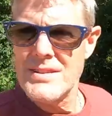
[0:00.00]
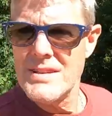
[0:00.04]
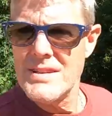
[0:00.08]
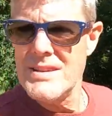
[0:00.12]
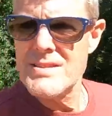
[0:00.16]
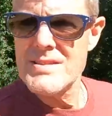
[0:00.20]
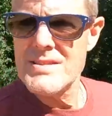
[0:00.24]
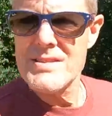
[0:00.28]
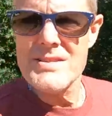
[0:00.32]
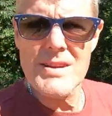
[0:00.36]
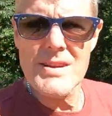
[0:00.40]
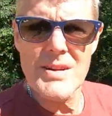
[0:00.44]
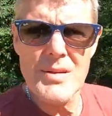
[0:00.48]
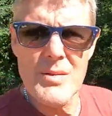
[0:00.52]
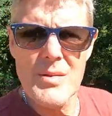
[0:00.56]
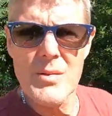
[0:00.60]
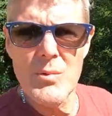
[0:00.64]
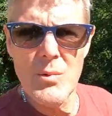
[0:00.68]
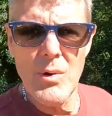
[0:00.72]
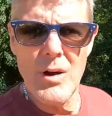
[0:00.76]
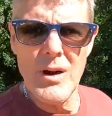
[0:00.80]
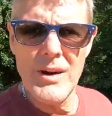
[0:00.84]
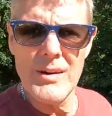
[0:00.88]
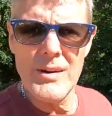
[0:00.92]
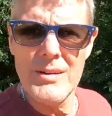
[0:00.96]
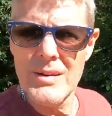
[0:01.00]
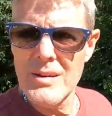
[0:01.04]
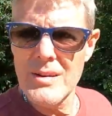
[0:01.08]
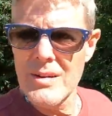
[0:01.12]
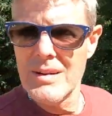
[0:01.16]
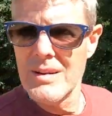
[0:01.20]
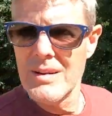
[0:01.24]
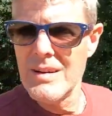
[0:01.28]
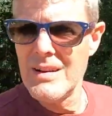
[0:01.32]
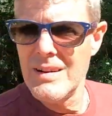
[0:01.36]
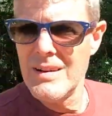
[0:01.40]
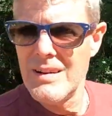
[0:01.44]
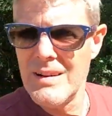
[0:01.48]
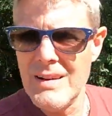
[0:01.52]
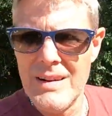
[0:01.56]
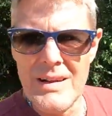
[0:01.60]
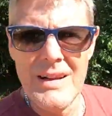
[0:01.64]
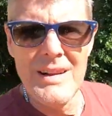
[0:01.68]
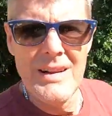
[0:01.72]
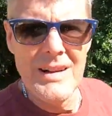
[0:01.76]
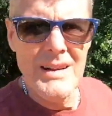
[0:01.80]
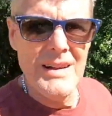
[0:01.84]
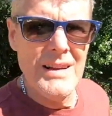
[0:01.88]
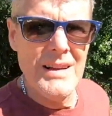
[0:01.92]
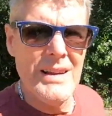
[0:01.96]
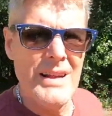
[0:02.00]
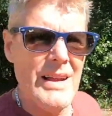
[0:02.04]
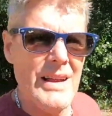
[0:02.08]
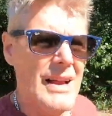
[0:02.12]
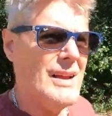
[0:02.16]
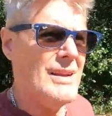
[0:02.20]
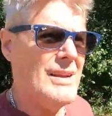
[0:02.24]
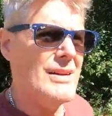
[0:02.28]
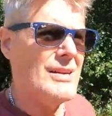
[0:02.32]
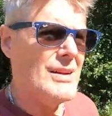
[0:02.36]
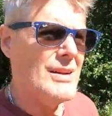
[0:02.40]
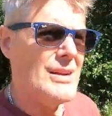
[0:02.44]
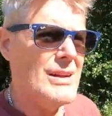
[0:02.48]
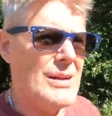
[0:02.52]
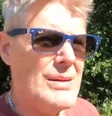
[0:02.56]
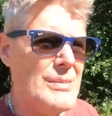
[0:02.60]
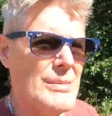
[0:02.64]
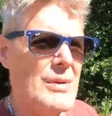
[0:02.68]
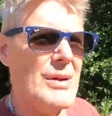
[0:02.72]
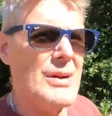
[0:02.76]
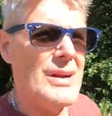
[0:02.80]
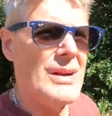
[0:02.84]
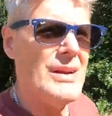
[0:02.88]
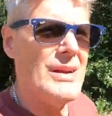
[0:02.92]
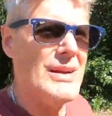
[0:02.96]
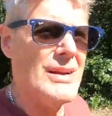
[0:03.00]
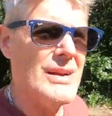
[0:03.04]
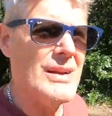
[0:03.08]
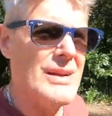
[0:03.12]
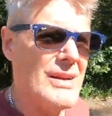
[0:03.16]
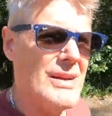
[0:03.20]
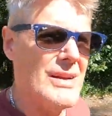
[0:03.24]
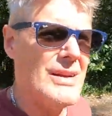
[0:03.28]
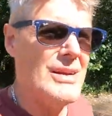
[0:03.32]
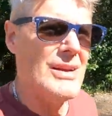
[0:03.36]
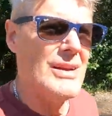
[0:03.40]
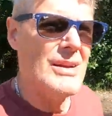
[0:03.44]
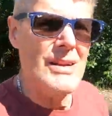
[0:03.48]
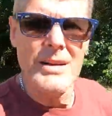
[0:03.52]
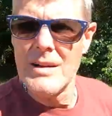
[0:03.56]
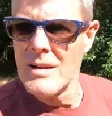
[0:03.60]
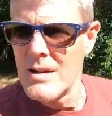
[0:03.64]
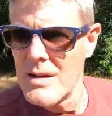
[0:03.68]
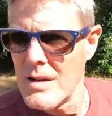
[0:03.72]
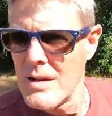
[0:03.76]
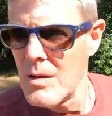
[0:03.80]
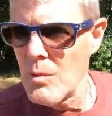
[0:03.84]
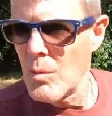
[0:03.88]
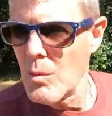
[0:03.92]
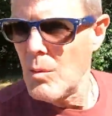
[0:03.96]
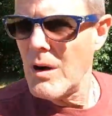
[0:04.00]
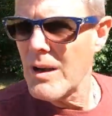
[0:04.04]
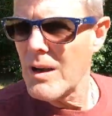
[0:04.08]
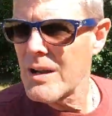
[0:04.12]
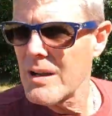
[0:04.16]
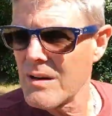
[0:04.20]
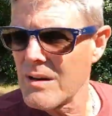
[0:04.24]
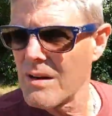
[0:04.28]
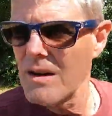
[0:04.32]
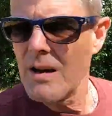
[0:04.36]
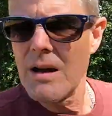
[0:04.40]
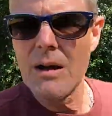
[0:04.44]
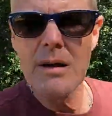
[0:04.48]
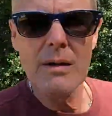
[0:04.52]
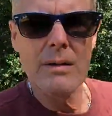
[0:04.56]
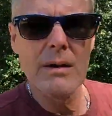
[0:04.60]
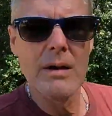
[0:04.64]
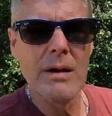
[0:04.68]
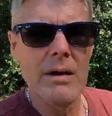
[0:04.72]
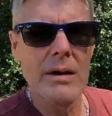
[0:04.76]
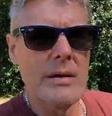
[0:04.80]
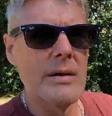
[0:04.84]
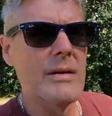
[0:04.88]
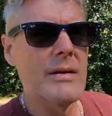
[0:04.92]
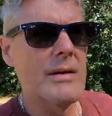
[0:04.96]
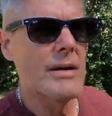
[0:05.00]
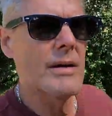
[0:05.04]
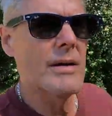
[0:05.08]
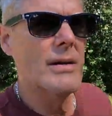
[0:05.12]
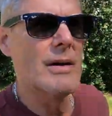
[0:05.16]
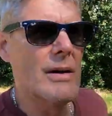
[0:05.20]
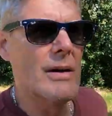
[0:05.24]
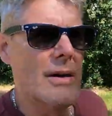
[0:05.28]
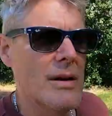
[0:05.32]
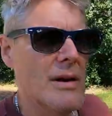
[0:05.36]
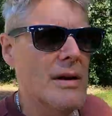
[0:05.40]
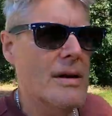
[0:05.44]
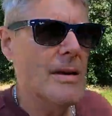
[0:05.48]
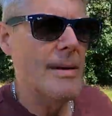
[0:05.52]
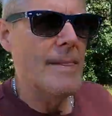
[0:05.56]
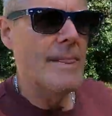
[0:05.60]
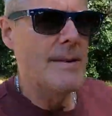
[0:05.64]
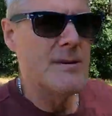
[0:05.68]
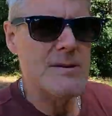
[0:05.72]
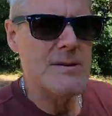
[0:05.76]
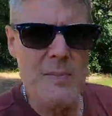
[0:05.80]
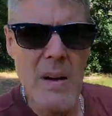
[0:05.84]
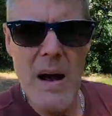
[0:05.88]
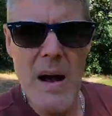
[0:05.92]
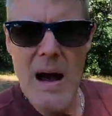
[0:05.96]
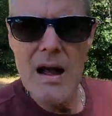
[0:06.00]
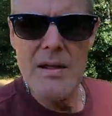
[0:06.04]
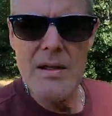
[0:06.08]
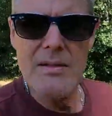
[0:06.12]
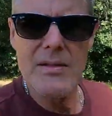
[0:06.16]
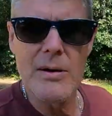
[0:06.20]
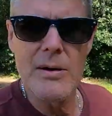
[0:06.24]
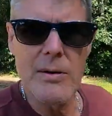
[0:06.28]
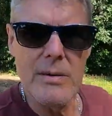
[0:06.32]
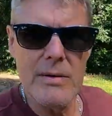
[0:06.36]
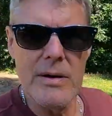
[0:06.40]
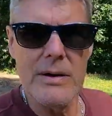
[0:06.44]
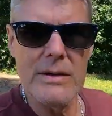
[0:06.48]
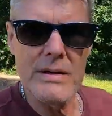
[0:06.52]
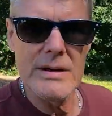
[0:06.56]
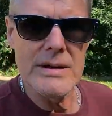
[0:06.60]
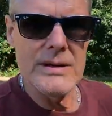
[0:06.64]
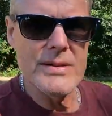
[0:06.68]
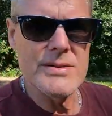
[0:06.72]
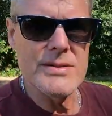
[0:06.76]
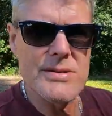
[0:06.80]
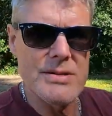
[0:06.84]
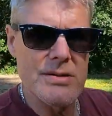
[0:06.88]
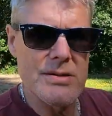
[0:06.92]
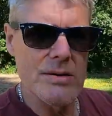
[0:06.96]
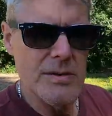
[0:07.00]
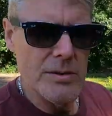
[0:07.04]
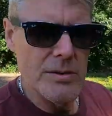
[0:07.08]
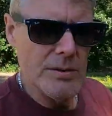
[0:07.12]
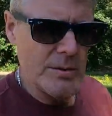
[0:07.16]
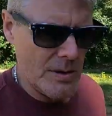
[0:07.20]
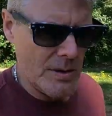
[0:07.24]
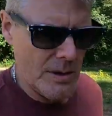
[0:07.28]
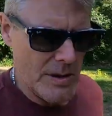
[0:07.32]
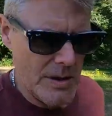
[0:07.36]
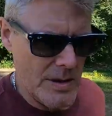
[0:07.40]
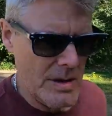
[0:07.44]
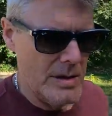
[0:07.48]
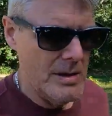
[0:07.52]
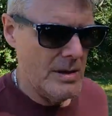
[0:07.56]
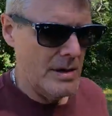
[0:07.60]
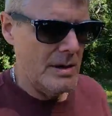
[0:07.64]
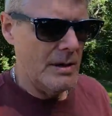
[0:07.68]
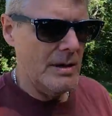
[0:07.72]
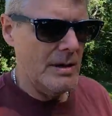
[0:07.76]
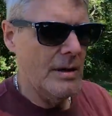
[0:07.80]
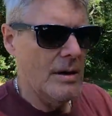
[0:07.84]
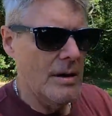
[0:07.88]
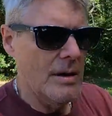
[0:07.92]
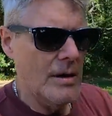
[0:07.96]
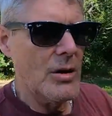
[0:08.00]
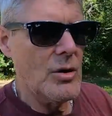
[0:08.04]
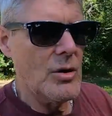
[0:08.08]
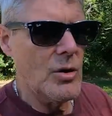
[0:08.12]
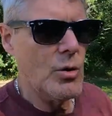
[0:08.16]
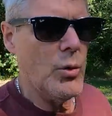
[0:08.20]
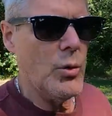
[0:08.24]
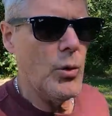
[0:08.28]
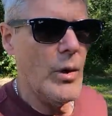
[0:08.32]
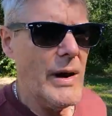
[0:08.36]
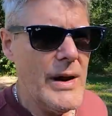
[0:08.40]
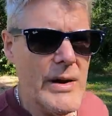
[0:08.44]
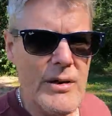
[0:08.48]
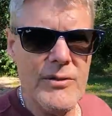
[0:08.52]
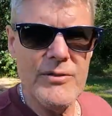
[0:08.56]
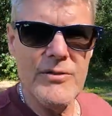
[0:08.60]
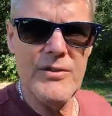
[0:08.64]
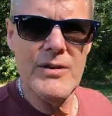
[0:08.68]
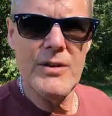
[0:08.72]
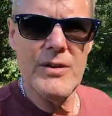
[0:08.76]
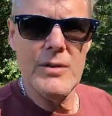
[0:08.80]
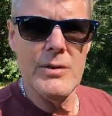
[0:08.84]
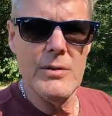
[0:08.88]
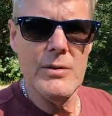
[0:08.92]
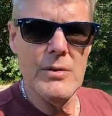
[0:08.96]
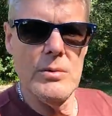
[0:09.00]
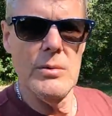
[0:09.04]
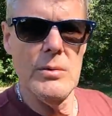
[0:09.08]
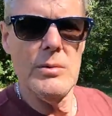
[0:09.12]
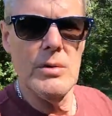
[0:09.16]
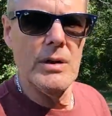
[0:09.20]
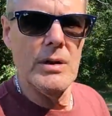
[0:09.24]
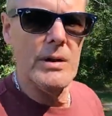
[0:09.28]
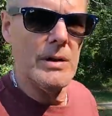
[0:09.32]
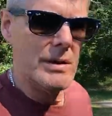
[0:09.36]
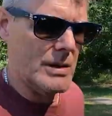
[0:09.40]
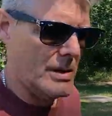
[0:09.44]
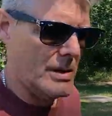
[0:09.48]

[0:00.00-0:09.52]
Denise is out on the water, and I'm walking down this path here that leads to quite a few